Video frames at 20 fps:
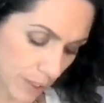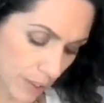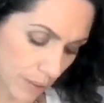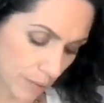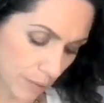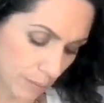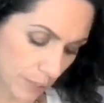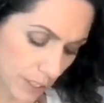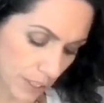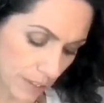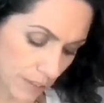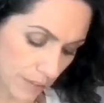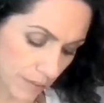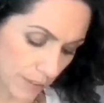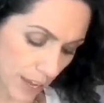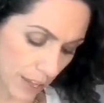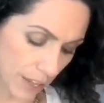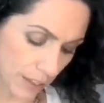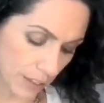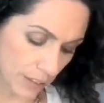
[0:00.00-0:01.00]
Peaks and
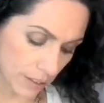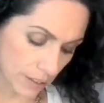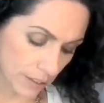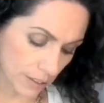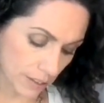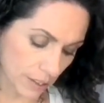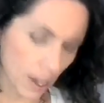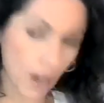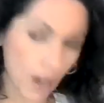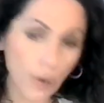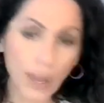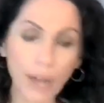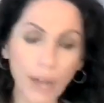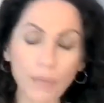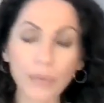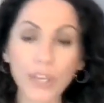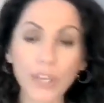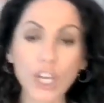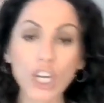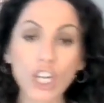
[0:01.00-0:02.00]
valleys. Okay,
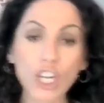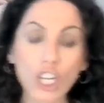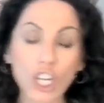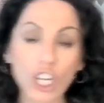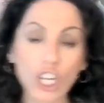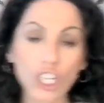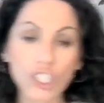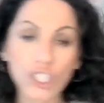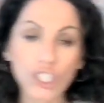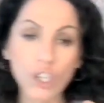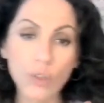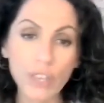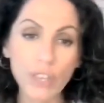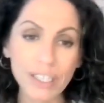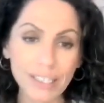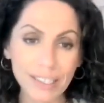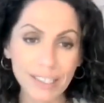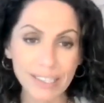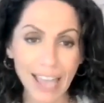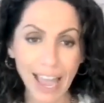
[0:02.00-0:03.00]
so this
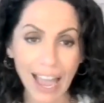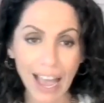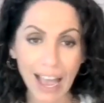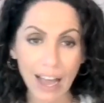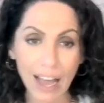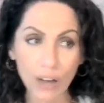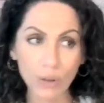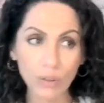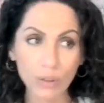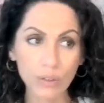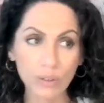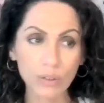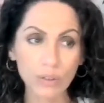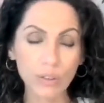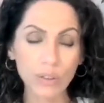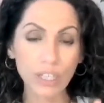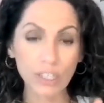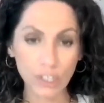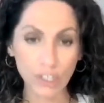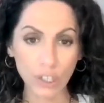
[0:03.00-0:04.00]
is how
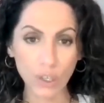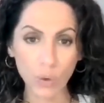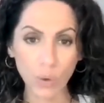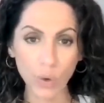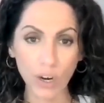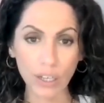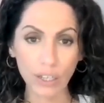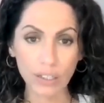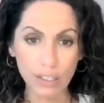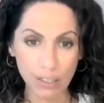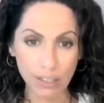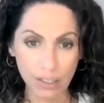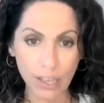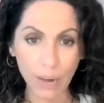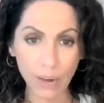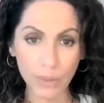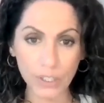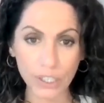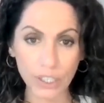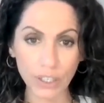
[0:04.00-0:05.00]
it's going to work. This is how
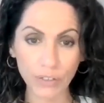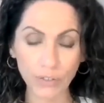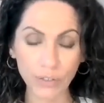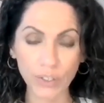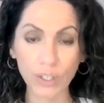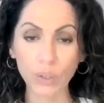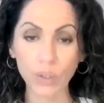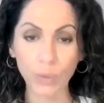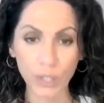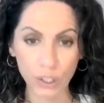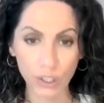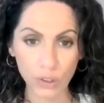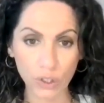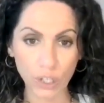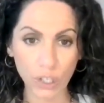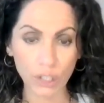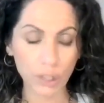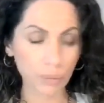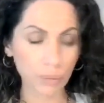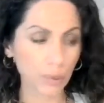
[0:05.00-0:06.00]
it's going to feel when you
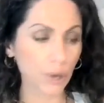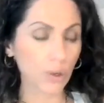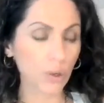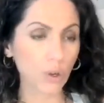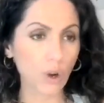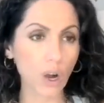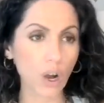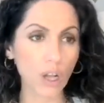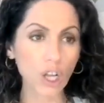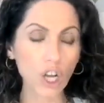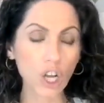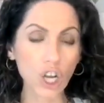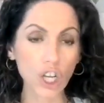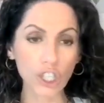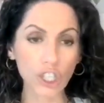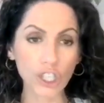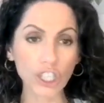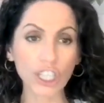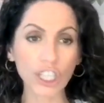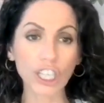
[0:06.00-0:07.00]
start the protocol.
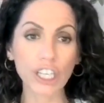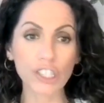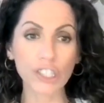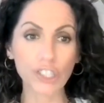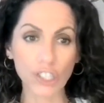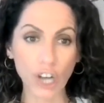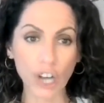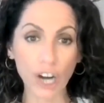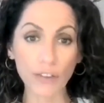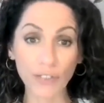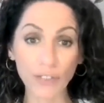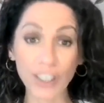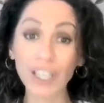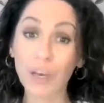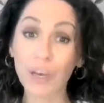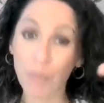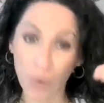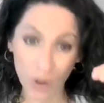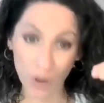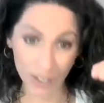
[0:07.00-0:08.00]
You're going to start feeling
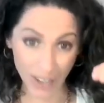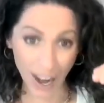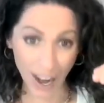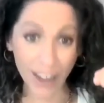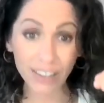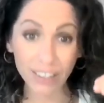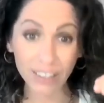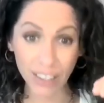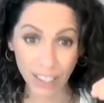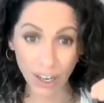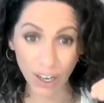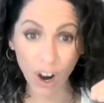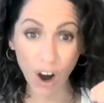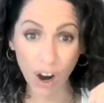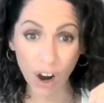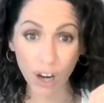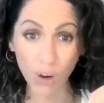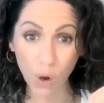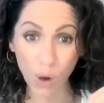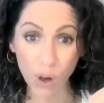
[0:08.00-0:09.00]
more tired than you
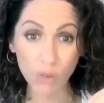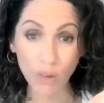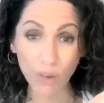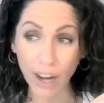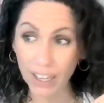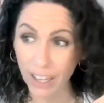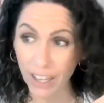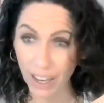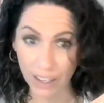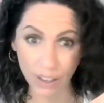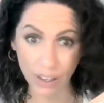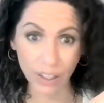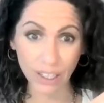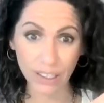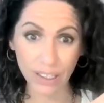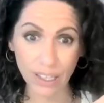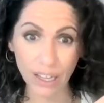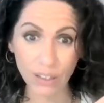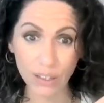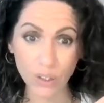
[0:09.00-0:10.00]
are already. I know that
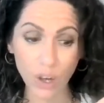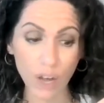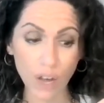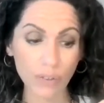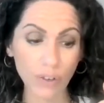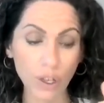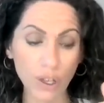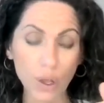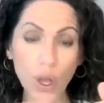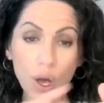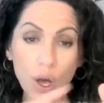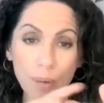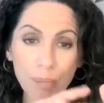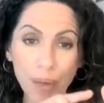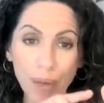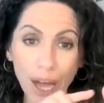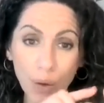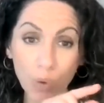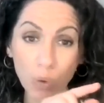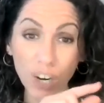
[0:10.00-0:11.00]
sounds awful,
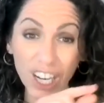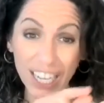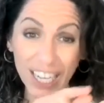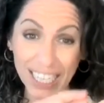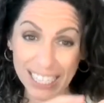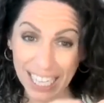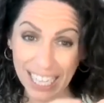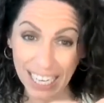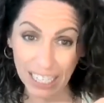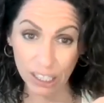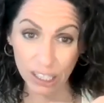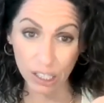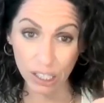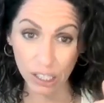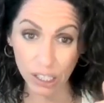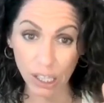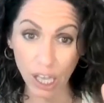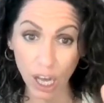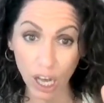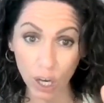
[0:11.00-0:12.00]
but we're going to take it
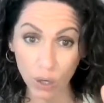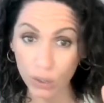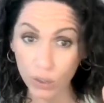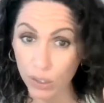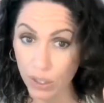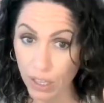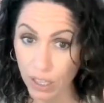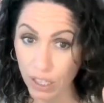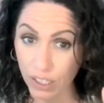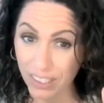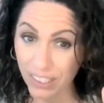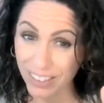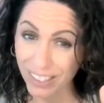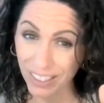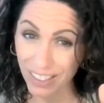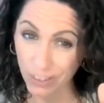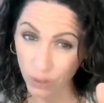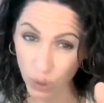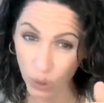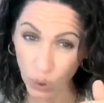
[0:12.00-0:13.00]
slow so that's
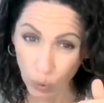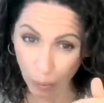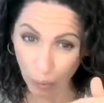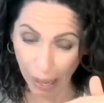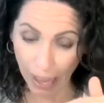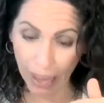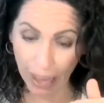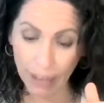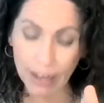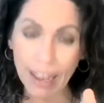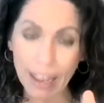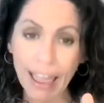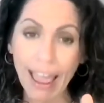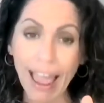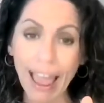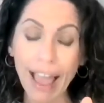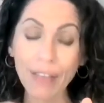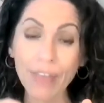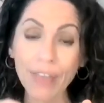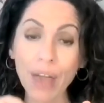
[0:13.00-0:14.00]
not too bad.
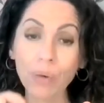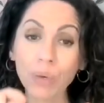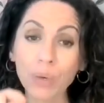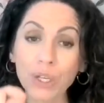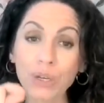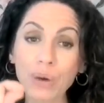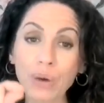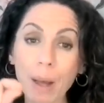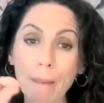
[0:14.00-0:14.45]
And then when you come